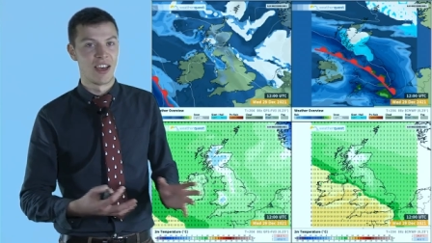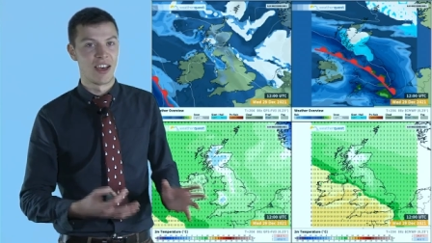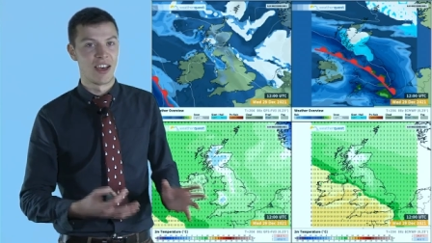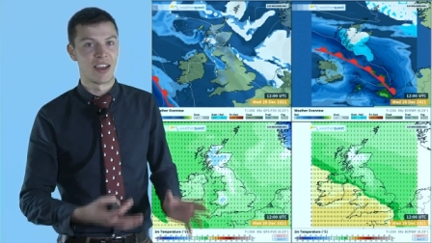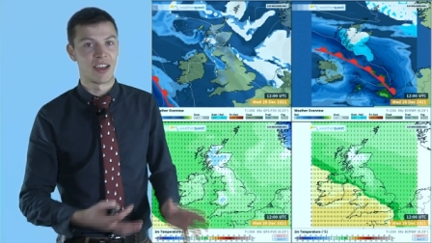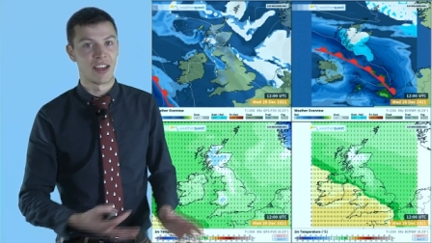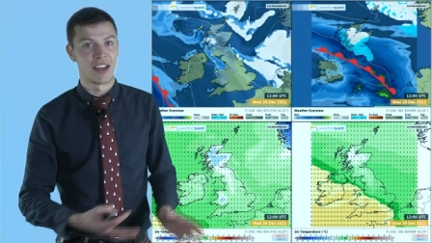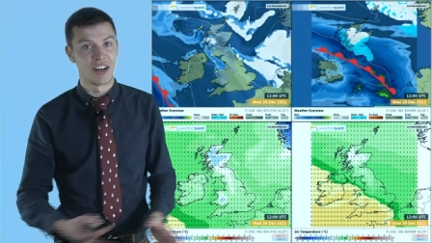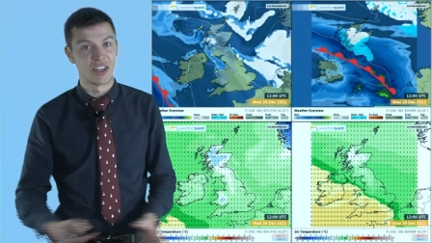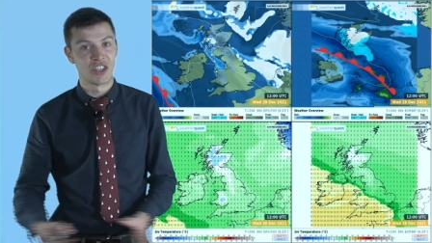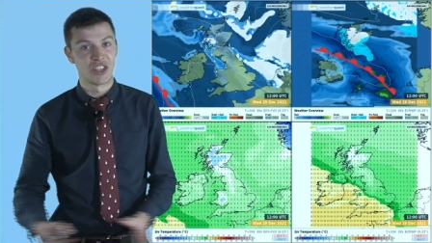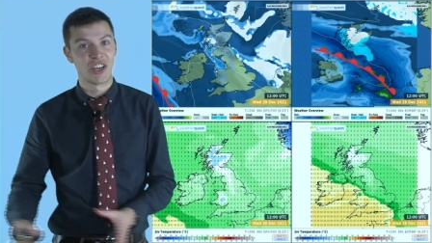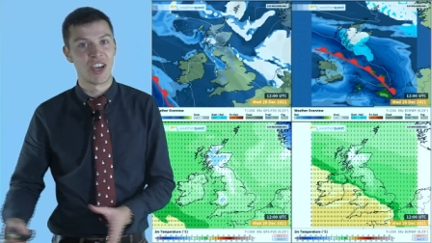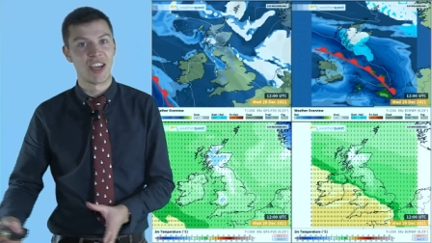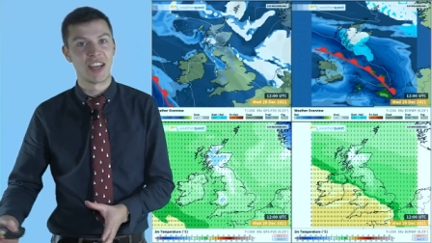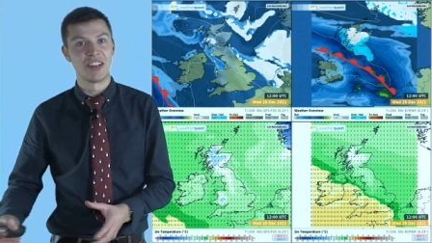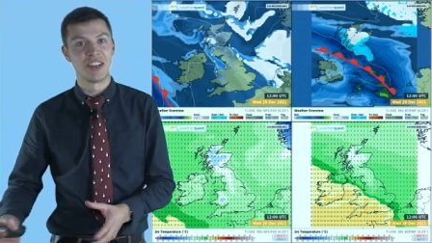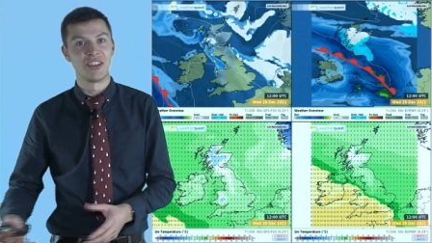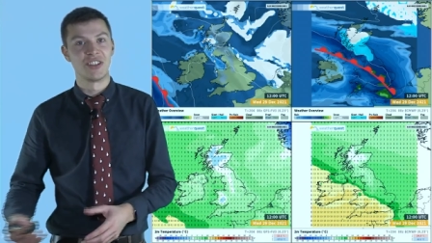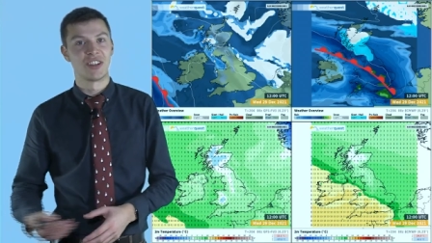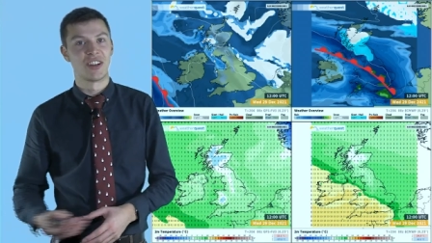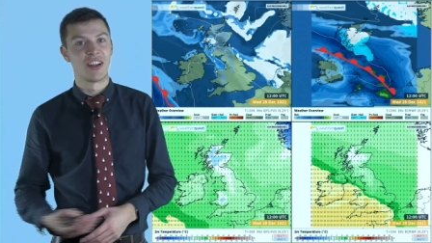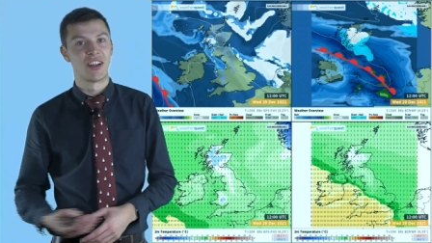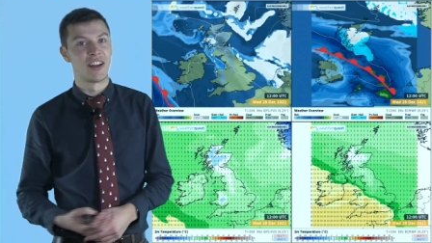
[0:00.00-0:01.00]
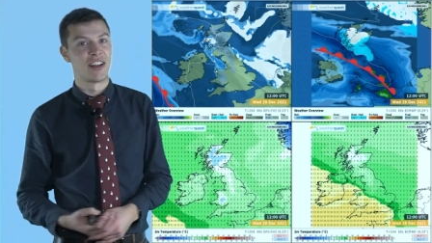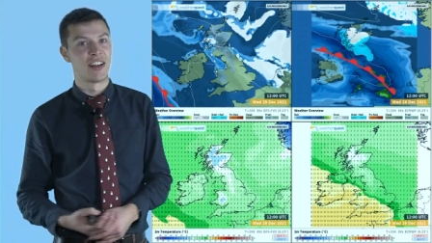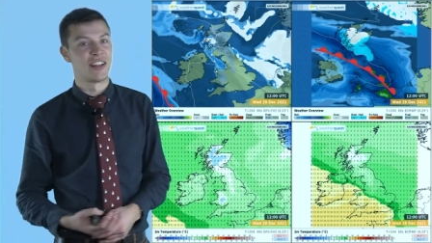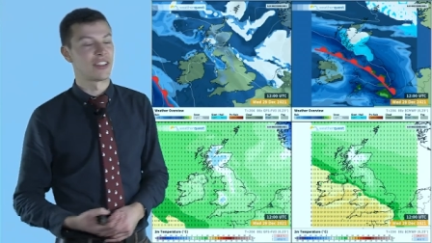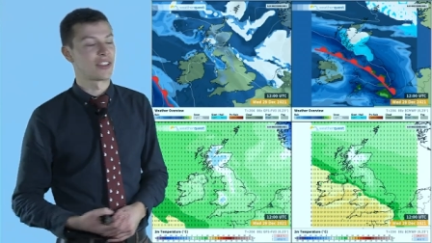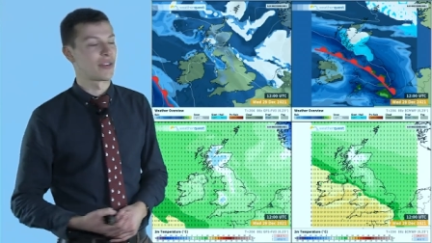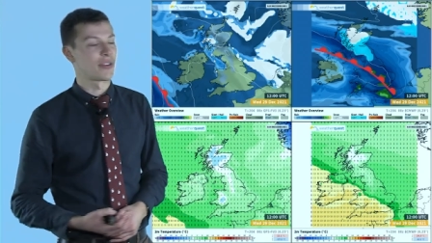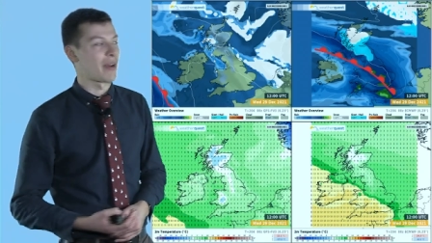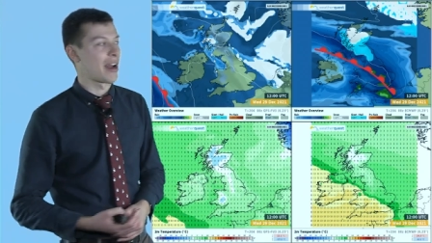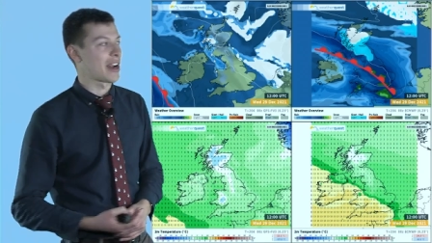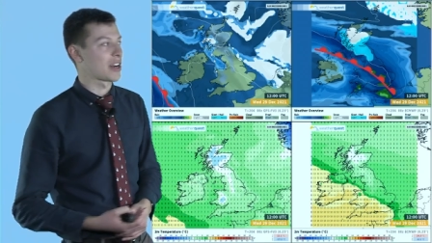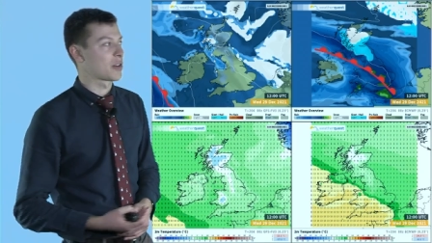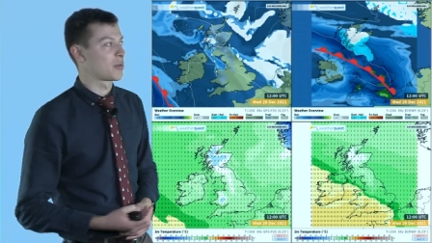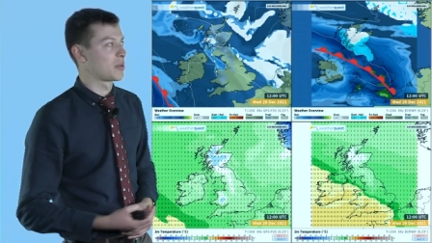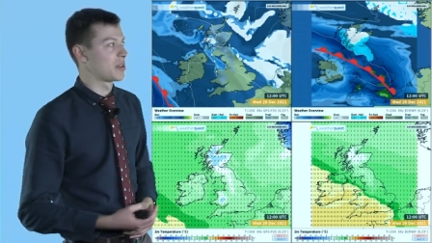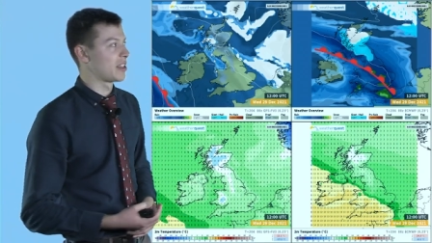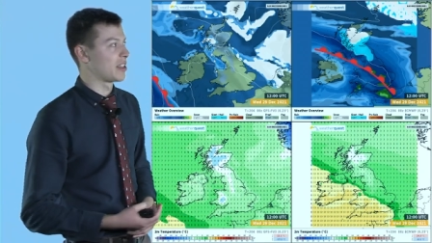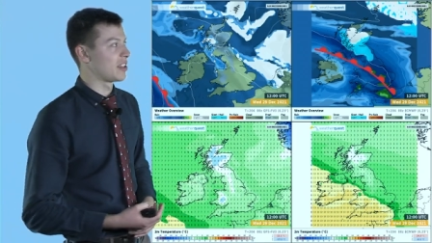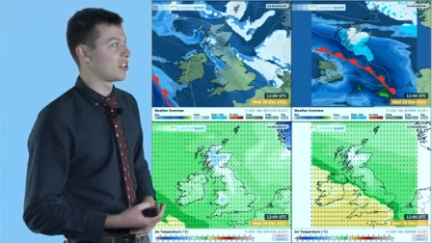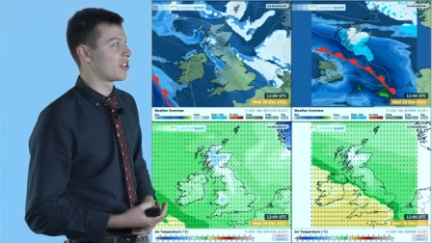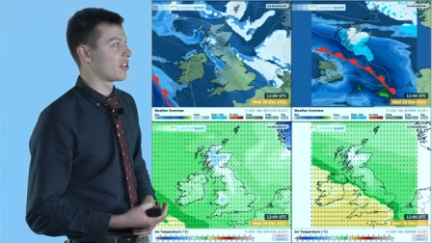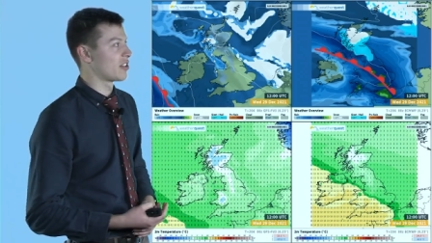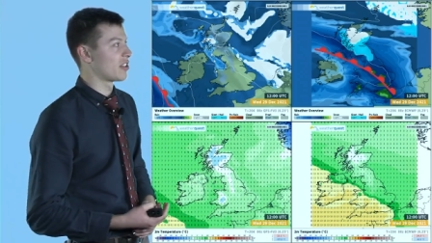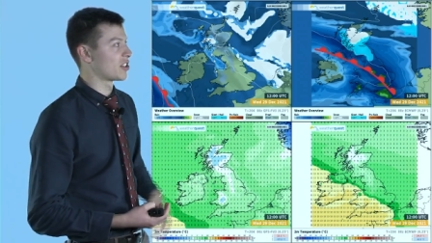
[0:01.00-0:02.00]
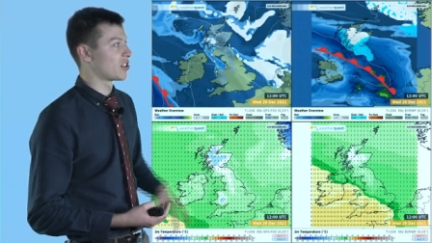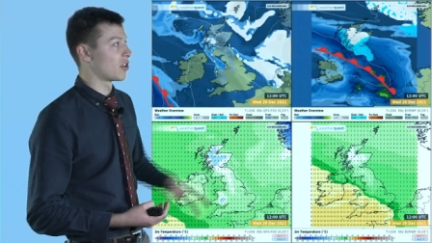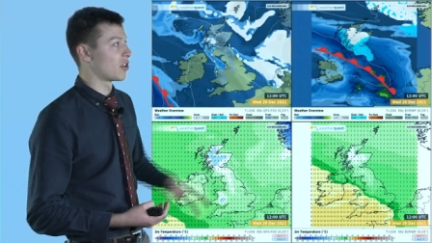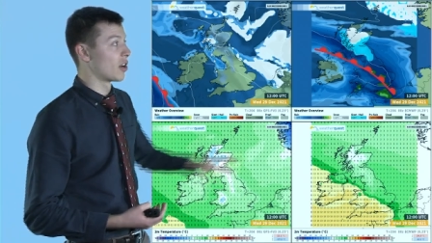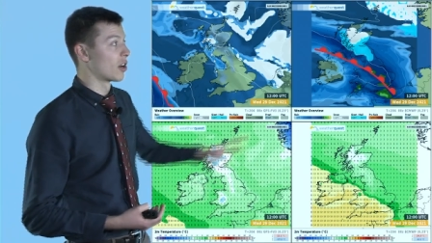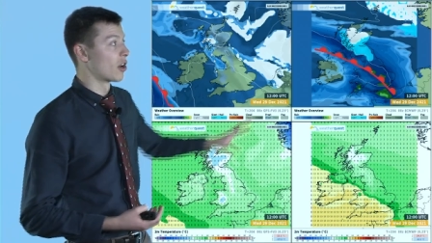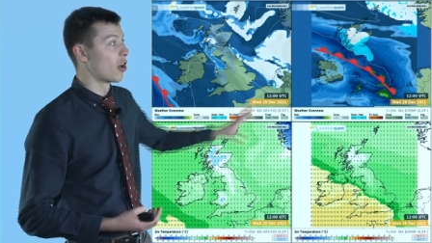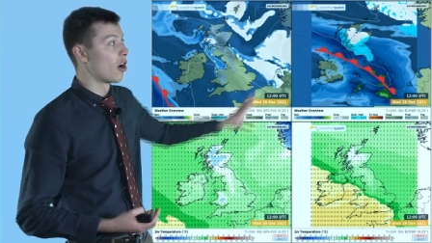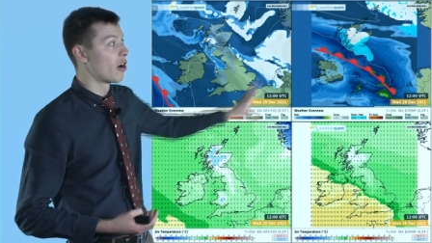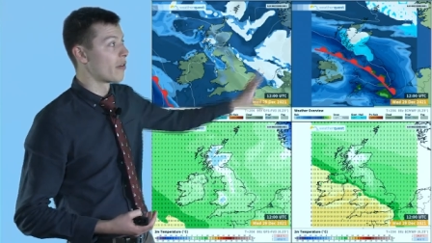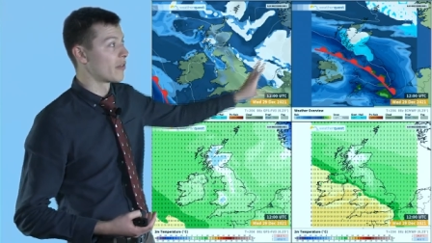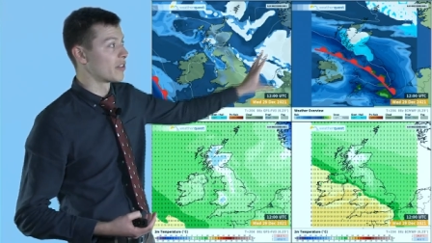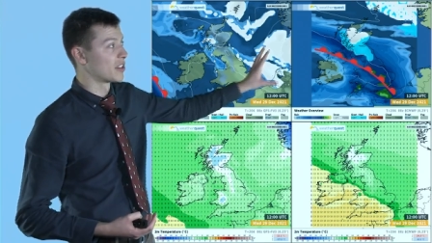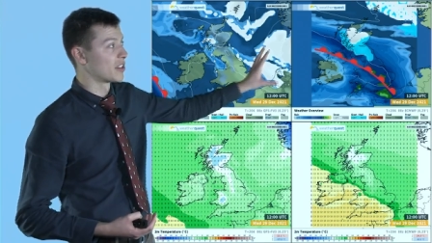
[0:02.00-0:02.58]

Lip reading: are going to change and interact with each other. So a lot of